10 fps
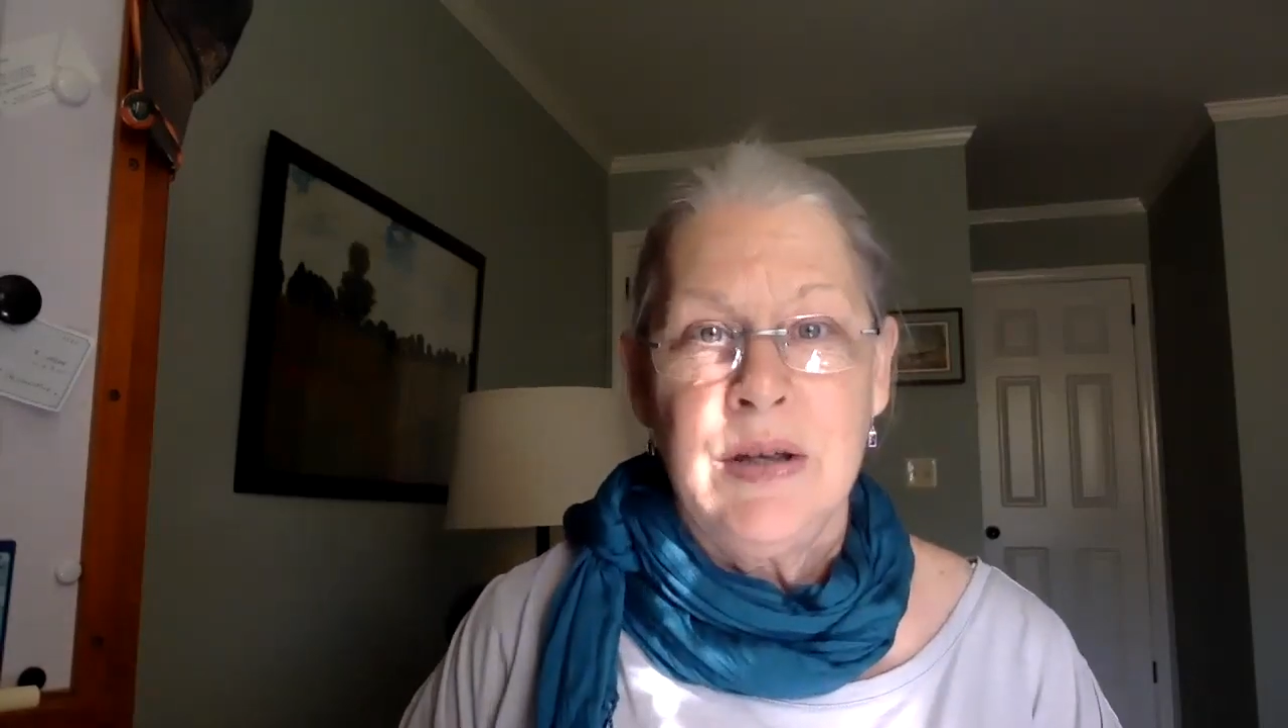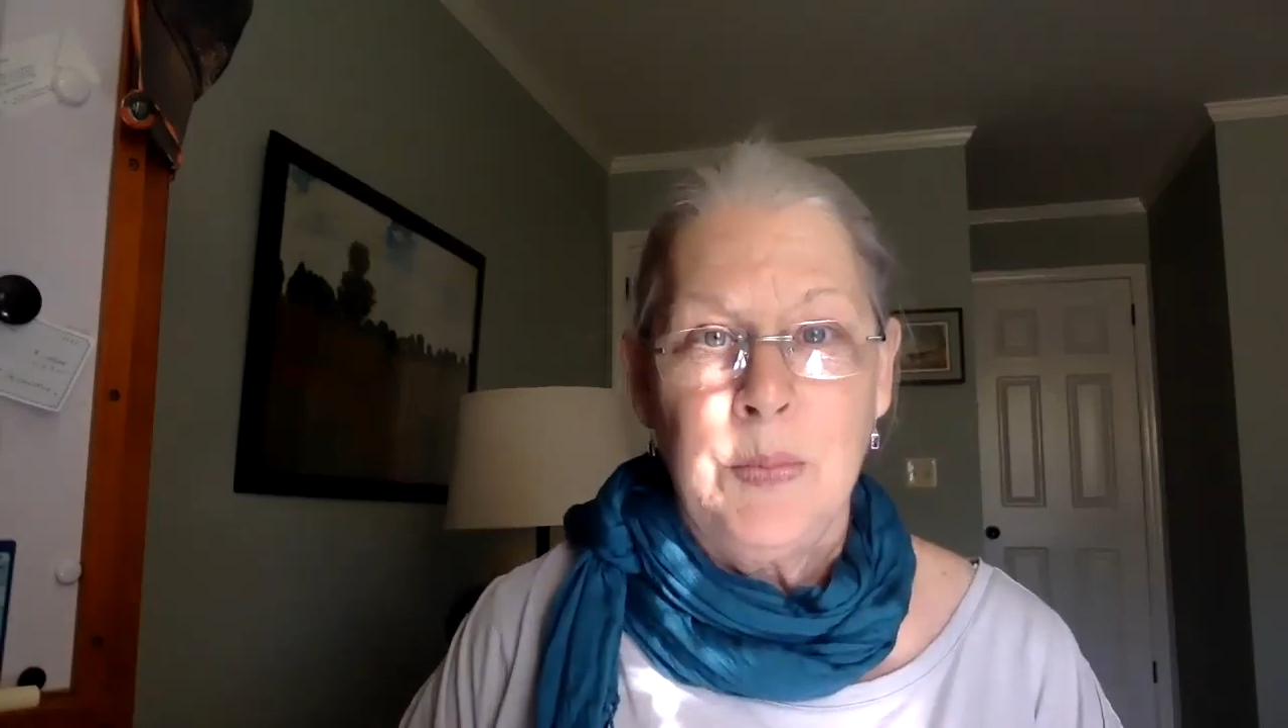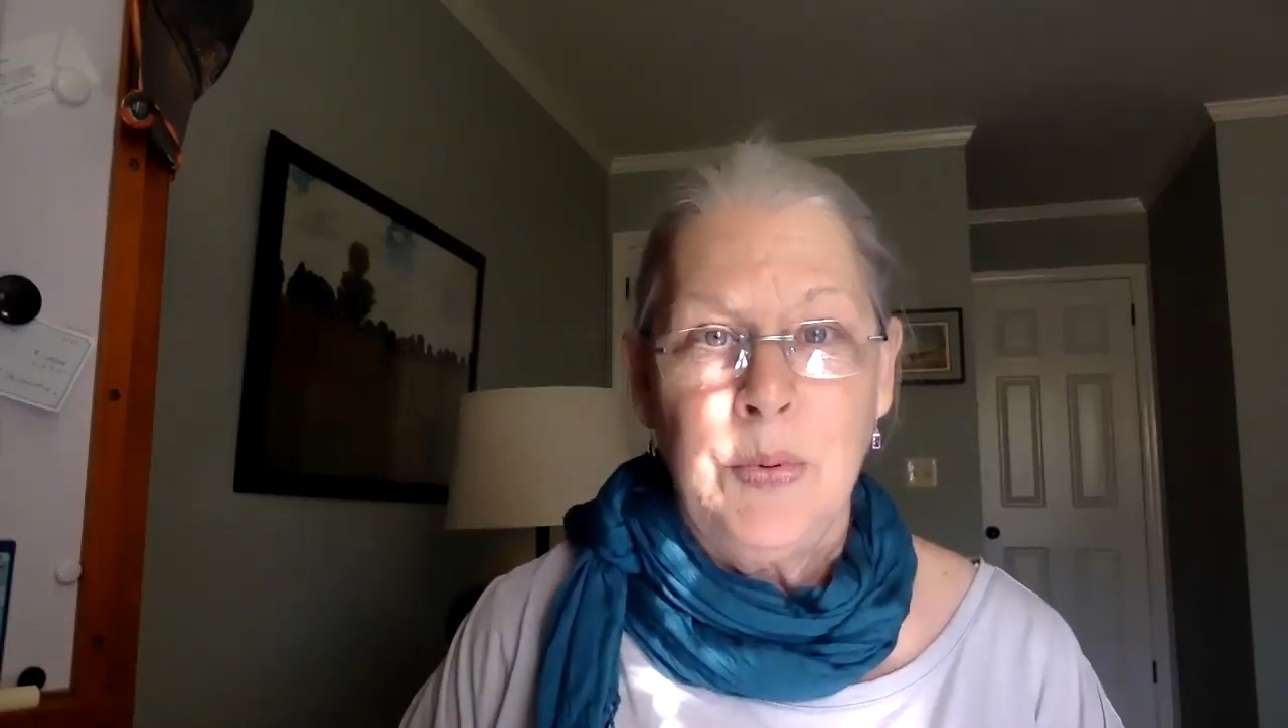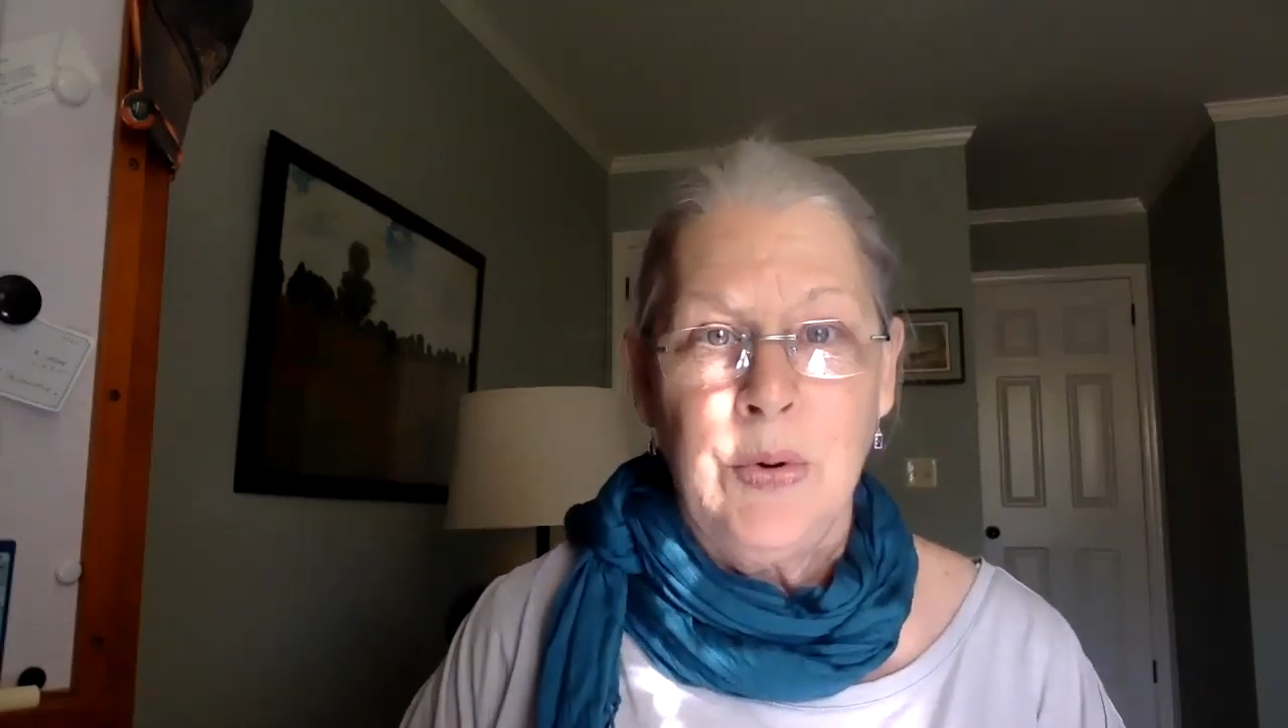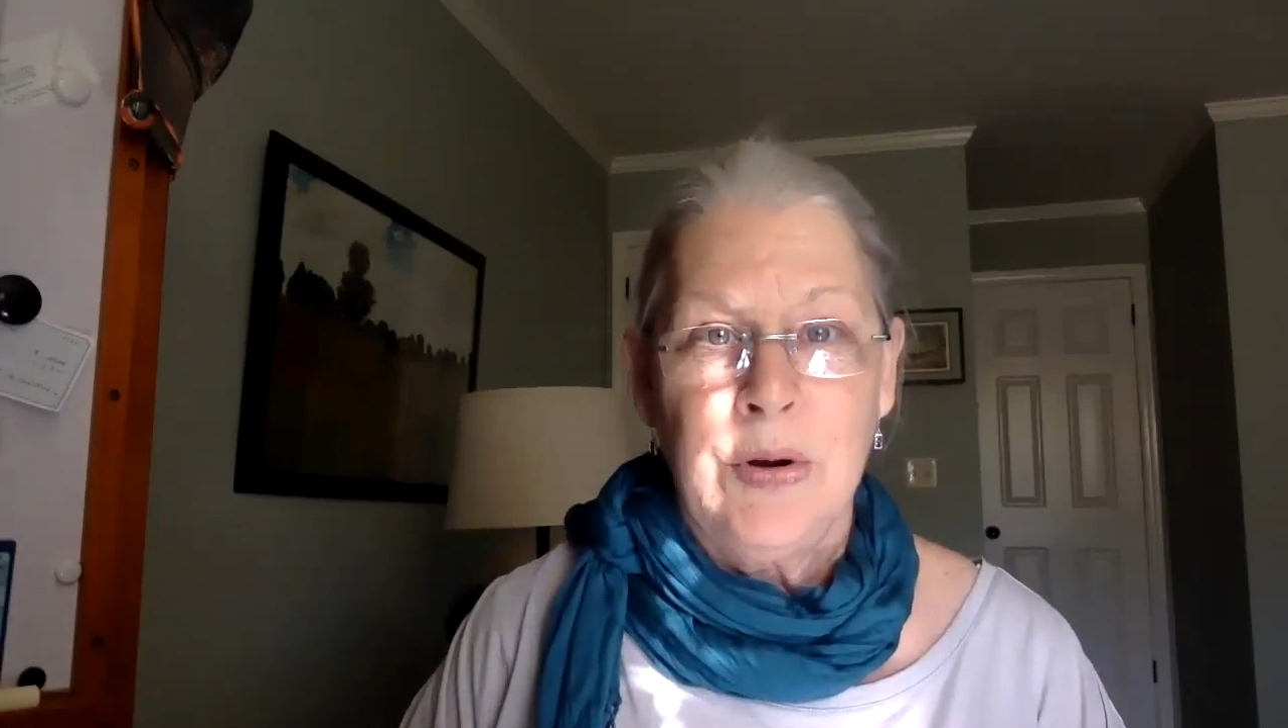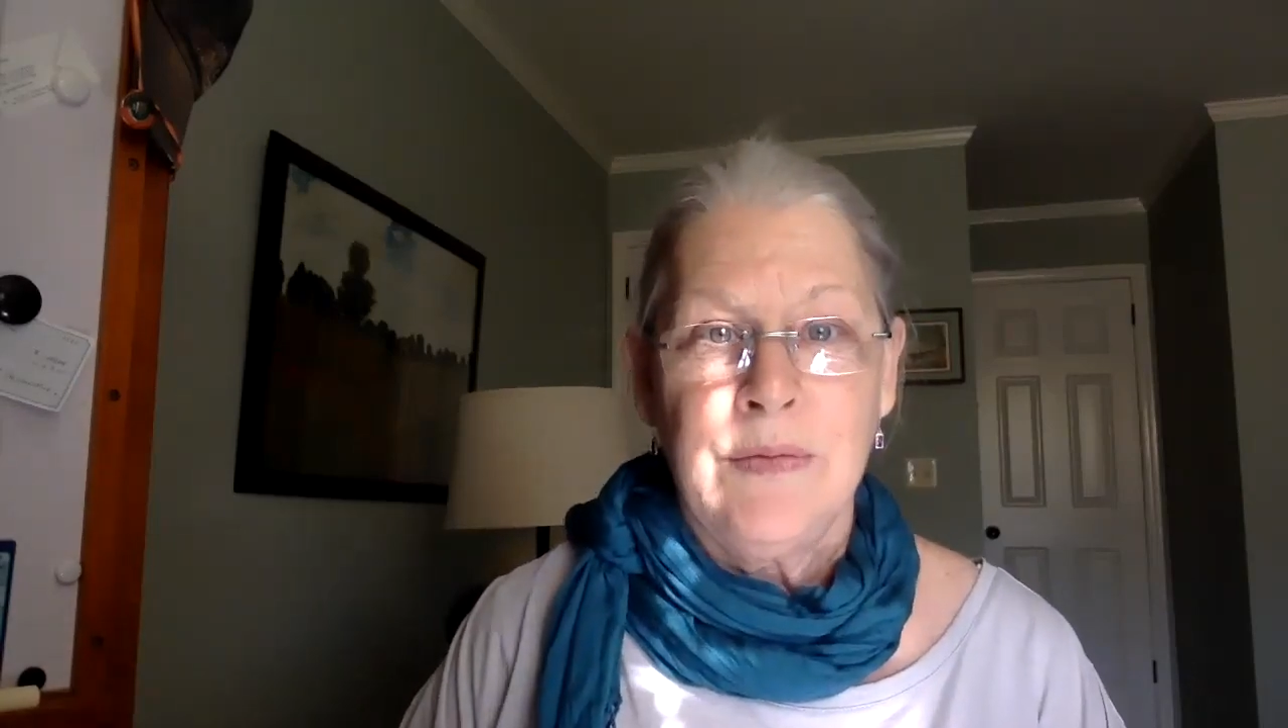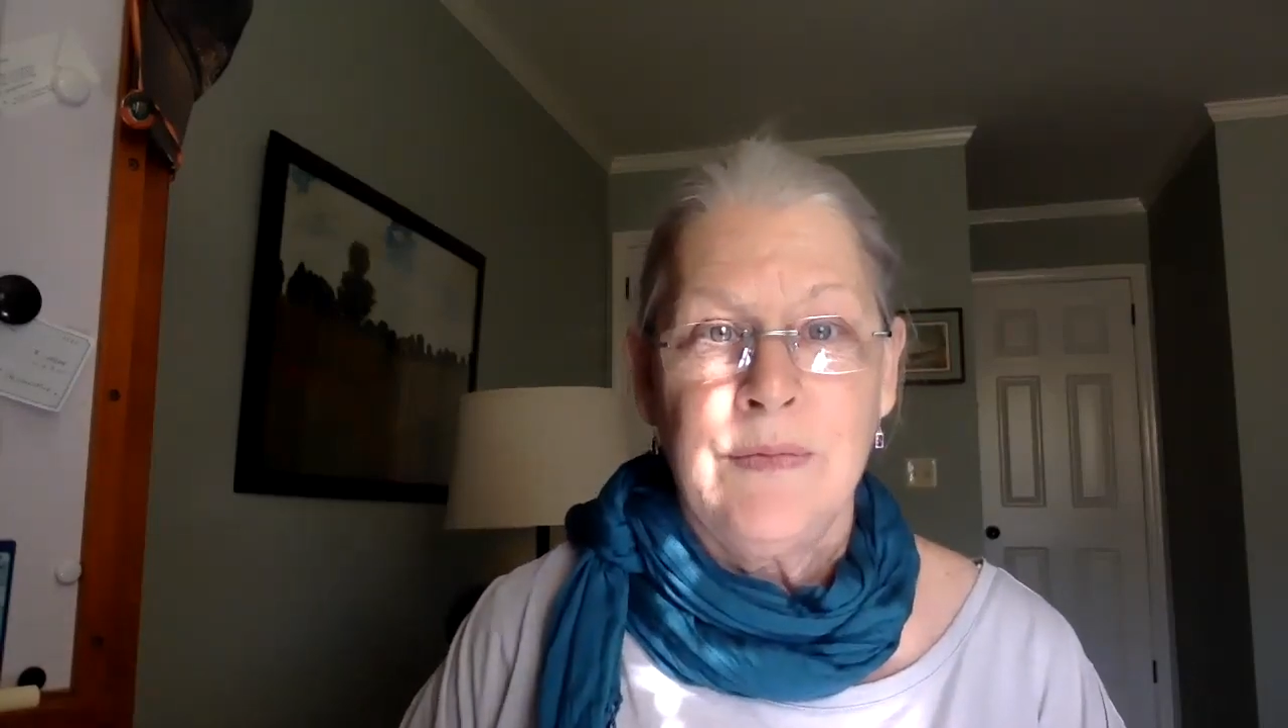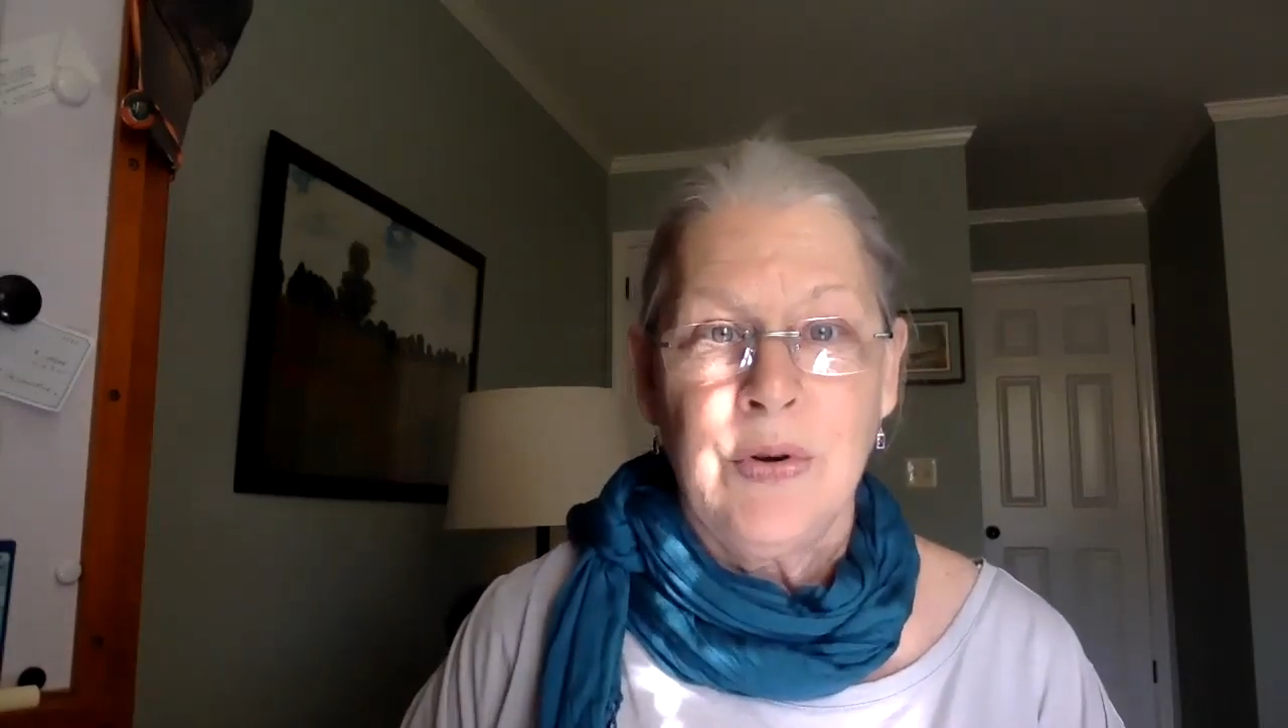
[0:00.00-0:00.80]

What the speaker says: important